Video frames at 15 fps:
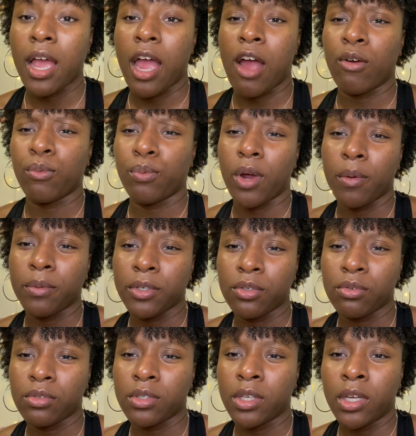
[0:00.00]
I would probably
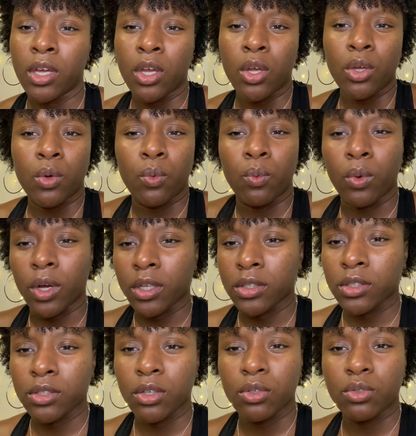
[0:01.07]
use it
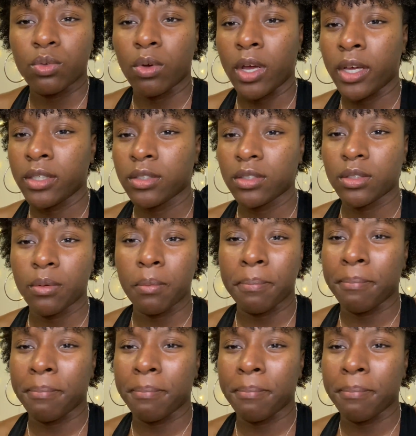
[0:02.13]
once, twice,